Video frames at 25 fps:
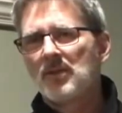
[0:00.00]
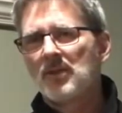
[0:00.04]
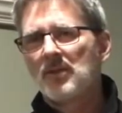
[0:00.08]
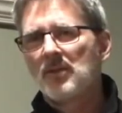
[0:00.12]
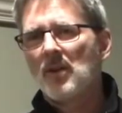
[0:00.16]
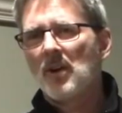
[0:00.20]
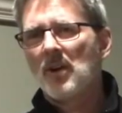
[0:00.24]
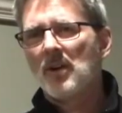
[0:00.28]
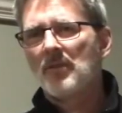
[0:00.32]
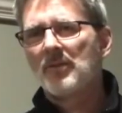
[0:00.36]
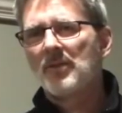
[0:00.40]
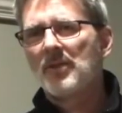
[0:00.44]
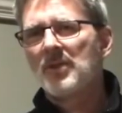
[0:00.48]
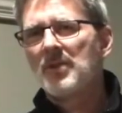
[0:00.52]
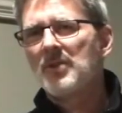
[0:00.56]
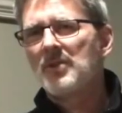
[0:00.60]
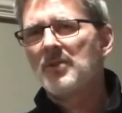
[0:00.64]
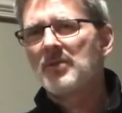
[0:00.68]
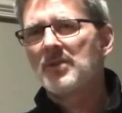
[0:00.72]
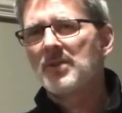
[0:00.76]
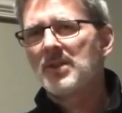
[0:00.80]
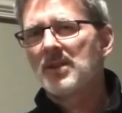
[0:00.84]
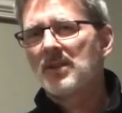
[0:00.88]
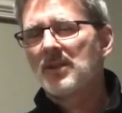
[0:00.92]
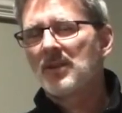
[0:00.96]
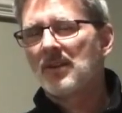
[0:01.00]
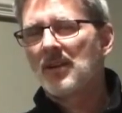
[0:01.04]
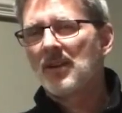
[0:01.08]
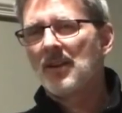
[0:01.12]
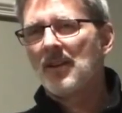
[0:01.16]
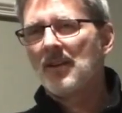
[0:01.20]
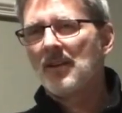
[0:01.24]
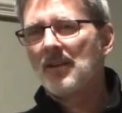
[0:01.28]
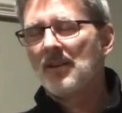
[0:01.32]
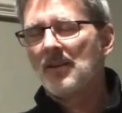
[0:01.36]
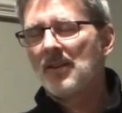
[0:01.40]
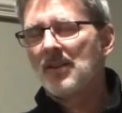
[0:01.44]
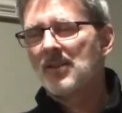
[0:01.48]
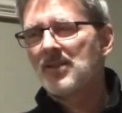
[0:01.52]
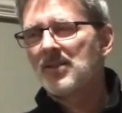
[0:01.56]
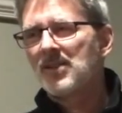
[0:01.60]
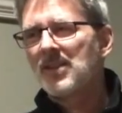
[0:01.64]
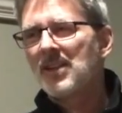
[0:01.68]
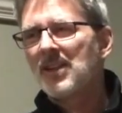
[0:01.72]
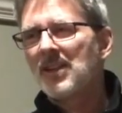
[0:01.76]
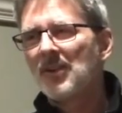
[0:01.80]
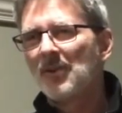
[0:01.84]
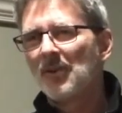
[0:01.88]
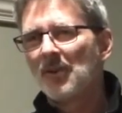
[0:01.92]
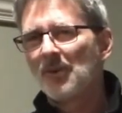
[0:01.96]
often use a
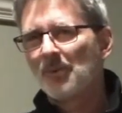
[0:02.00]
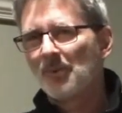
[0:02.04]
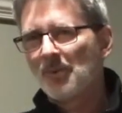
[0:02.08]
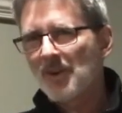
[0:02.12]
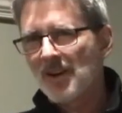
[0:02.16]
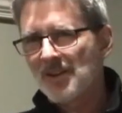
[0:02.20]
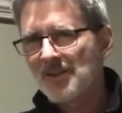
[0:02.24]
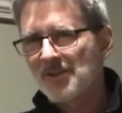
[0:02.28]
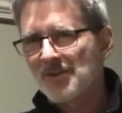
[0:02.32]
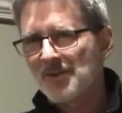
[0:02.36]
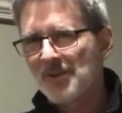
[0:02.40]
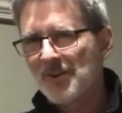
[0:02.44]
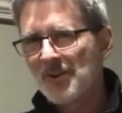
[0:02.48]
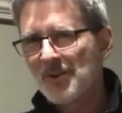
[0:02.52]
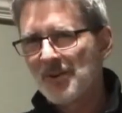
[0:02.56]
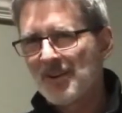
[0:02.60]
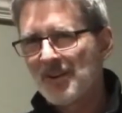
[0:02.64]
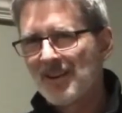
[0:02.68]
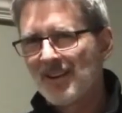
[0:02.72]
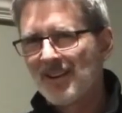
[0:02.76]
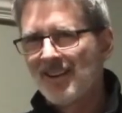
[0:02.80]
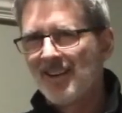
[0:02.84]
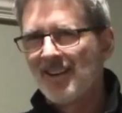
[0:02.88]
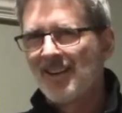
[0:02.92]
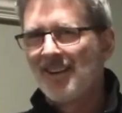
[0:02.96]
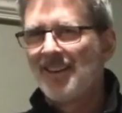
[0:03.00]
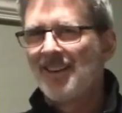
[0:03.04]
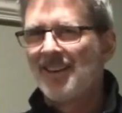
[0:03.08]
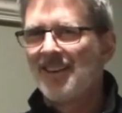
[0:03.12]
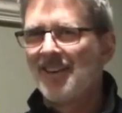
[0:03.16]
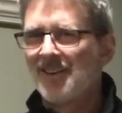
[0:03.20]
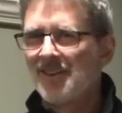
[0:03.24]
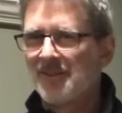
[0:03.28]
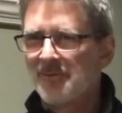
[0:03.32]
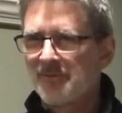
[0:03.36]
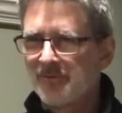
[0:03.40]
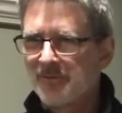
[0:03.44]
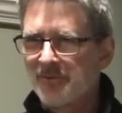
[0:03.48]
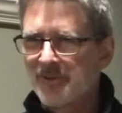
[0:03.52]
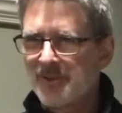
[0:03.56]
single rest stroke in a free